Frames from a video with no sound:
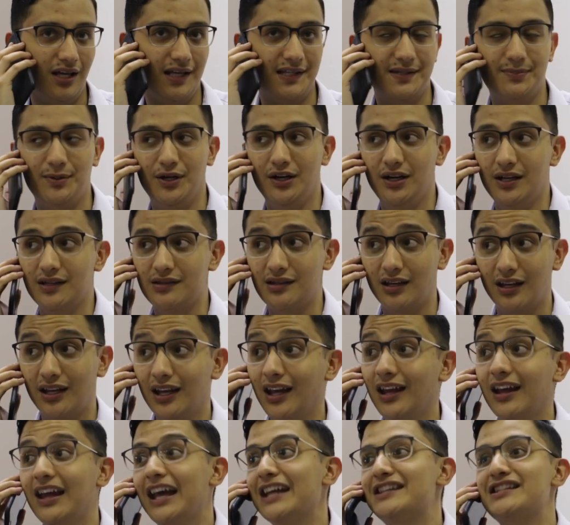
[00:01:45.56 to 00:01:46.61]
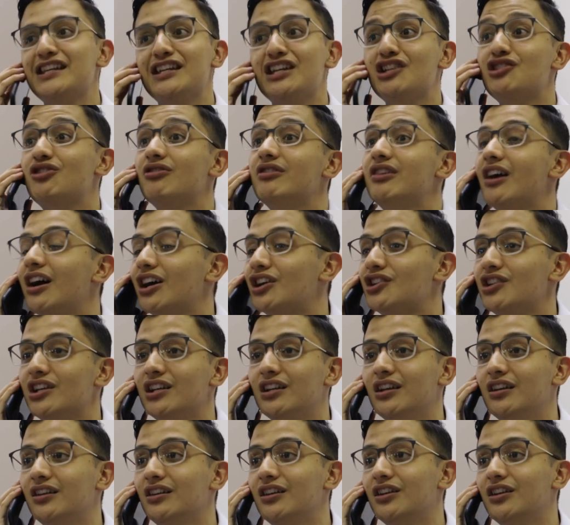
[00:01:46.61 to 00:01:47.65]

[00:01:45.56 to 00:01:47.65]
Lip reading: experience, like, it's an introduction.